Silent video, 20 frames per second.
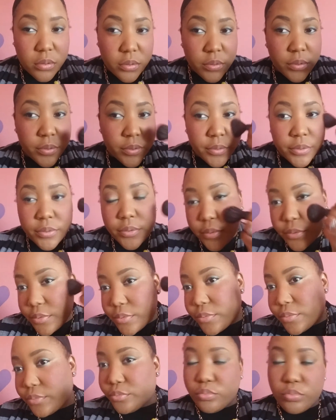
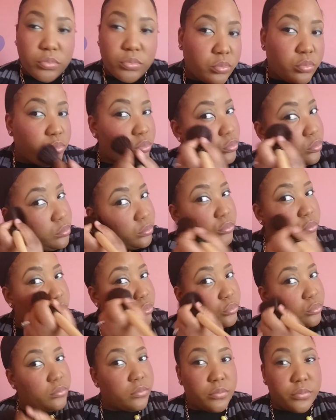
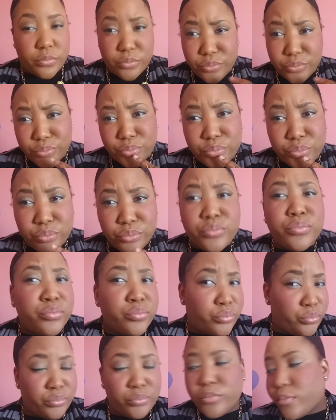blending, trying to get
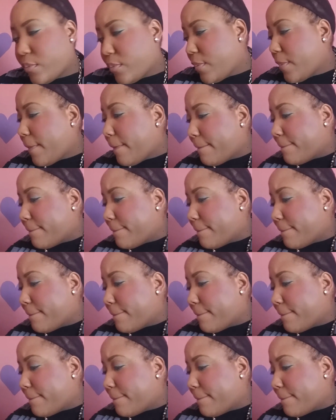that look.